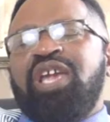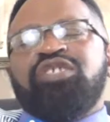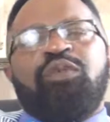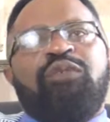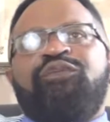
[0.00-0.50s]
and
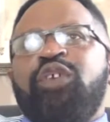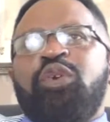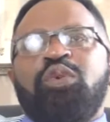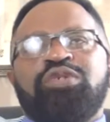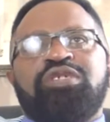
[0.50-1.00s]
to
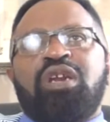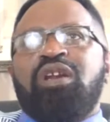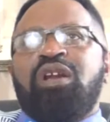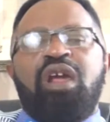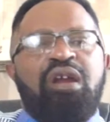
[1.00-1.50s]
refuse to
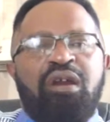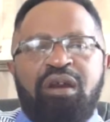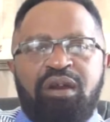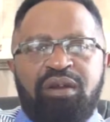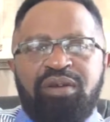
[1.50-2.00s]

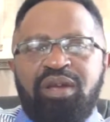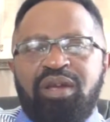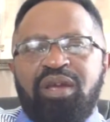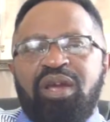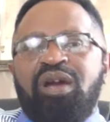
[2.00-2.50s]
learn
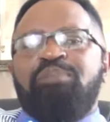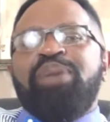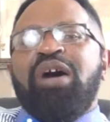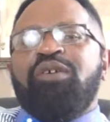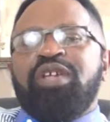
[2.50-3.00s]

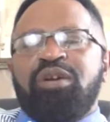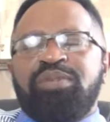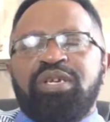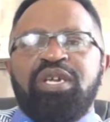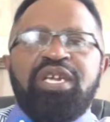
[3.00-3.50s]
about
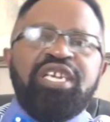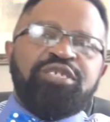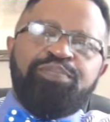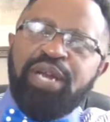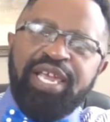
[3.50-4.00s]
him
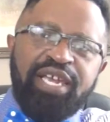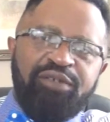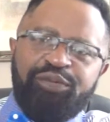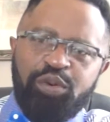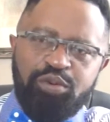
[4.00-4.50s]
is playing the
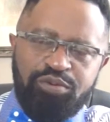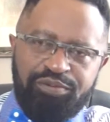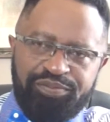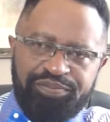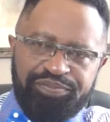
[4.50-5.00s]
fool.
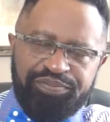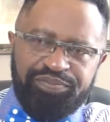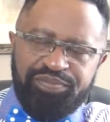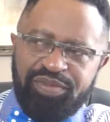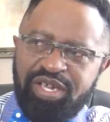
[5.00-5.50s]

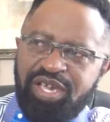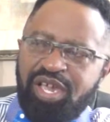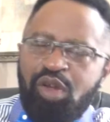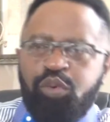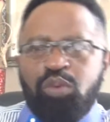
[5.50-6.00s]

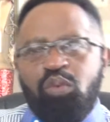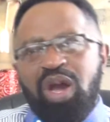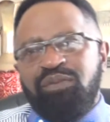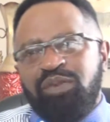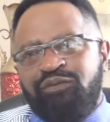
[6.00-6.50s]
When
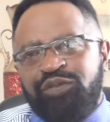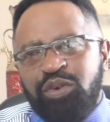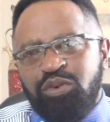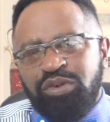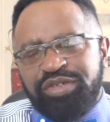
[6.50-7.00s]
one
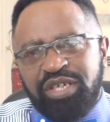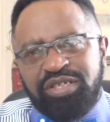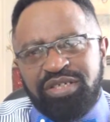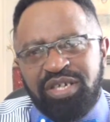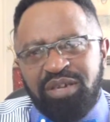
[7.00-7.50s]

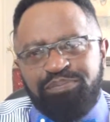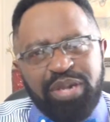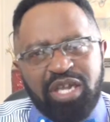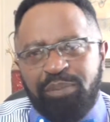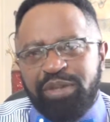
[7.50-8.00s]
refuses to
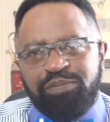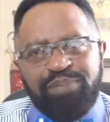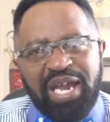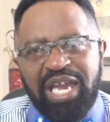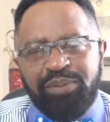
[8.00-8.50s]
pick up his
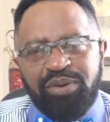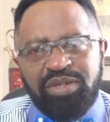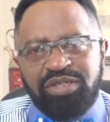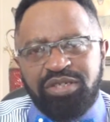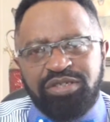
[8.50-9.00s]
Bible
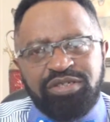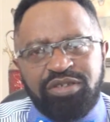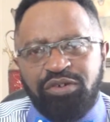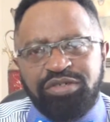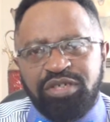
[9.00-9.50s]
and to
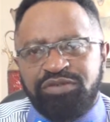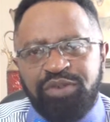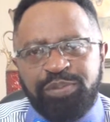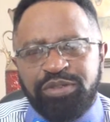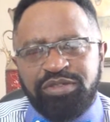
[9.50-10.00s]
search the
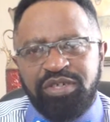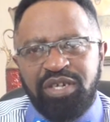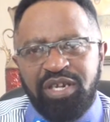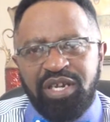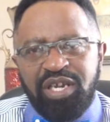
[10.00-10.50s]
scriptures
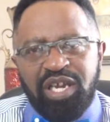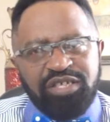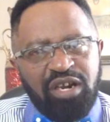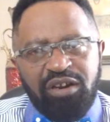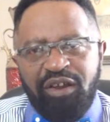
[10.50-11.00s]
and
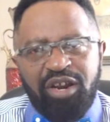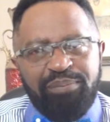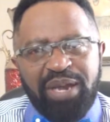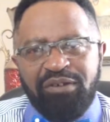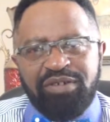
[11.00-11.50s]
to learn
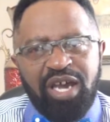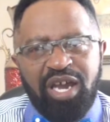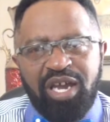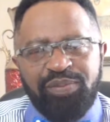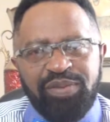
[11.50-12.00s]
about
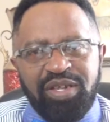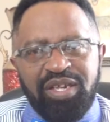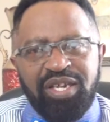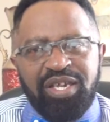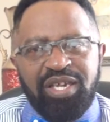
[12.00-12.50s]
God,
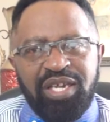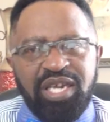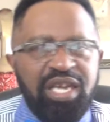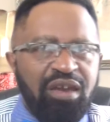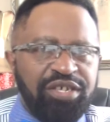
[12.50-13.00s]

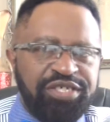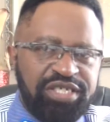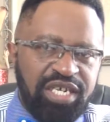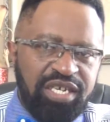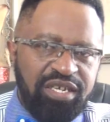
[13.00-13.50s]
he or
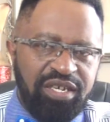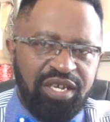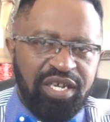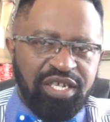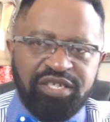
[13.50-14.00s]
she
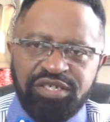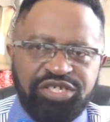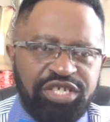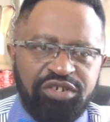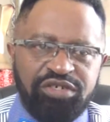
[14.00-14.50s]
is
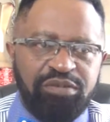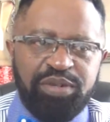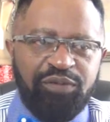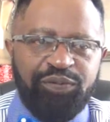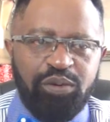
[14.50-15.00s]
considered to
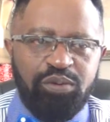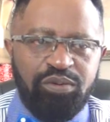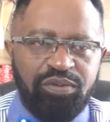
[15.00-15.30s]
be a fool.